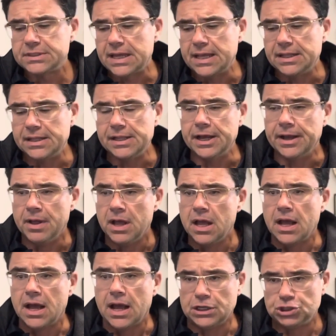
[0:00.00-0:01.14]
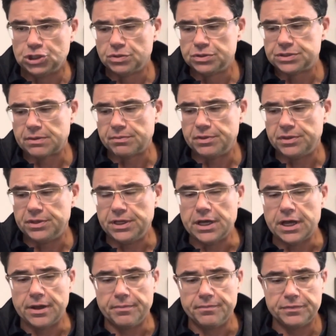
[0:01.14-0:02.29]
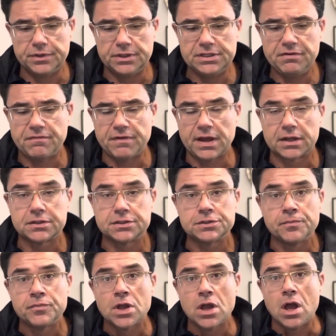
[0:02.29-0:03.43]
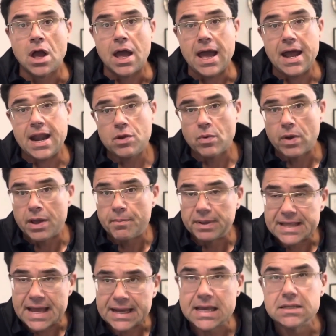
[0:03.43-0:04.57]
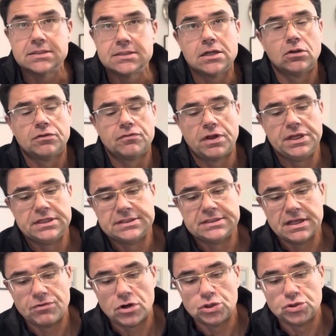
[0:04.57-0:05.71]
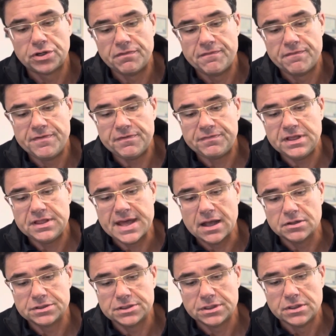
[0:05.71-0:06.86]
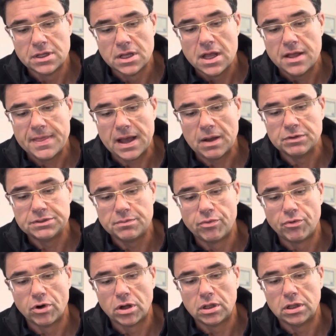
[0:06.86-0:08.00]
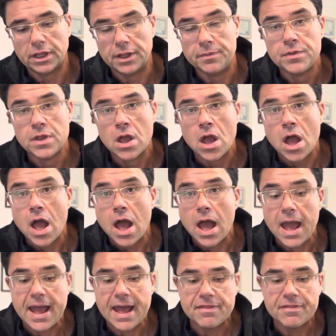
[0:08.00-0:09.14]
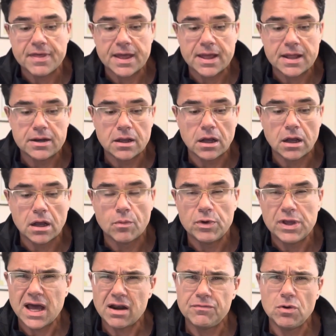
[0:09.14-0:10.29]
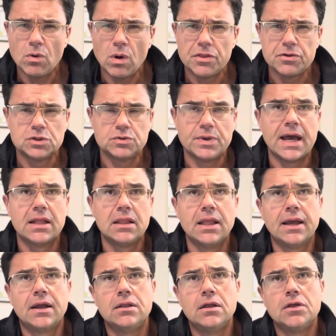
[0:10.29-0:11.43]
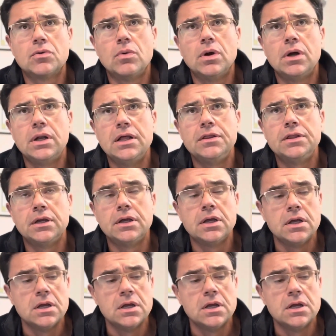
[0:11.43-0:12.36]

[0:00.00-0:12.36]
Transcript: and uh, I showed some of the, um, the defects. And anyway, but that case settled for, I think, 750000 That was in Brooklyn. And then uh, we had a few others. We had like another one, I think.